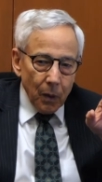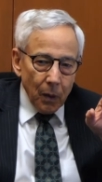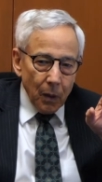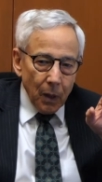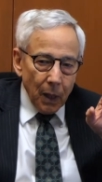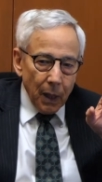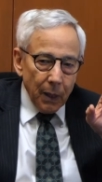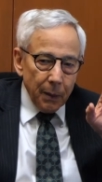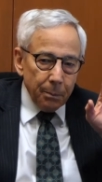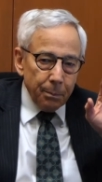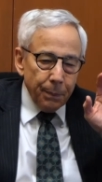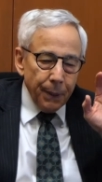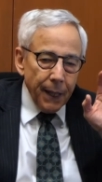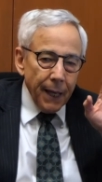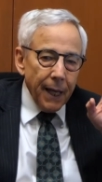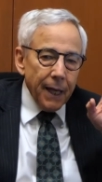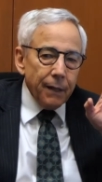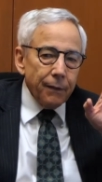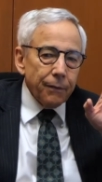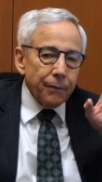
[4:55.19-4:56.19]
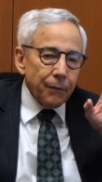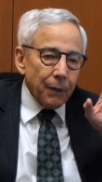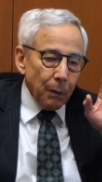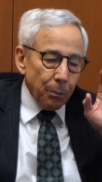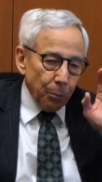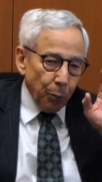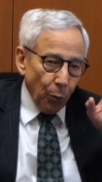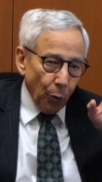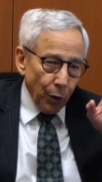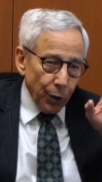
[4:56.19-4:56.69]
and pay a
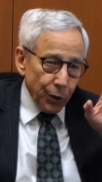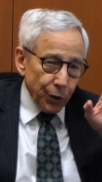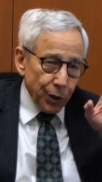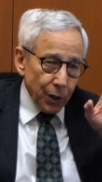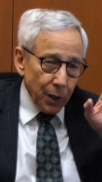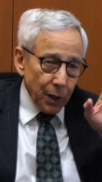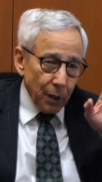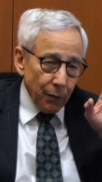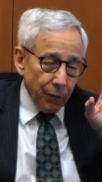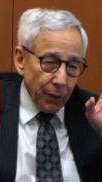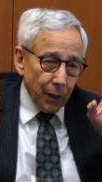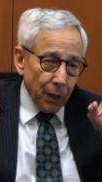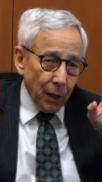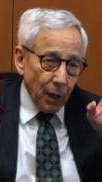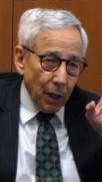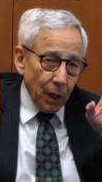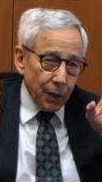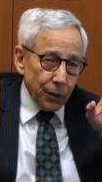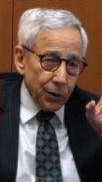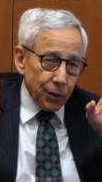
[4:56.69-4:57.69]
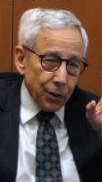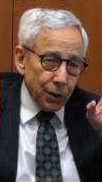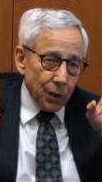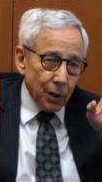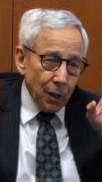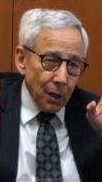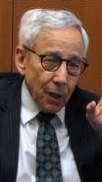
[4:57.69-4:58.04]
portion of the costs